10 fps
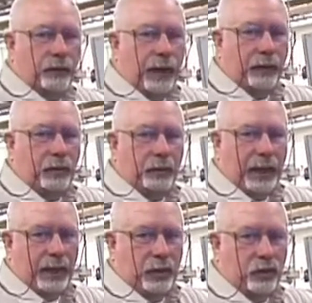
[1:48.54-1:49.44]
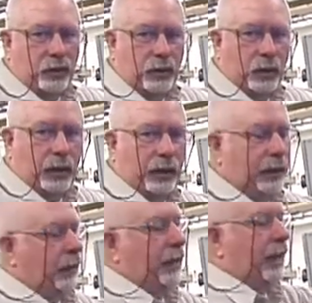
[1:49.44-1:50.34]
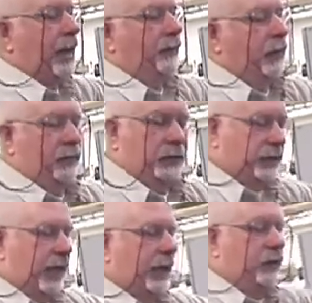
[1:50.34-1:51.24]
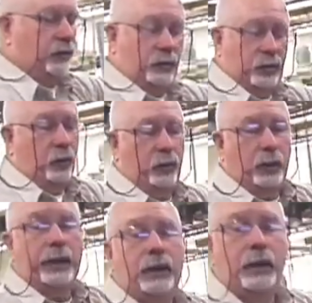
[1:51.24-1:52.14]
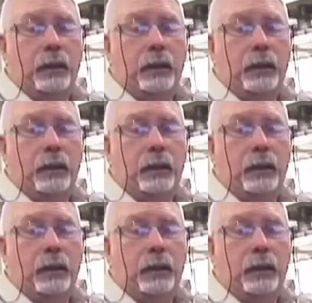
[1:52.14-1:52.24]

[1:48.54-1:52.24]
vacuum gauge. All right. Now they have different styles, and so do we.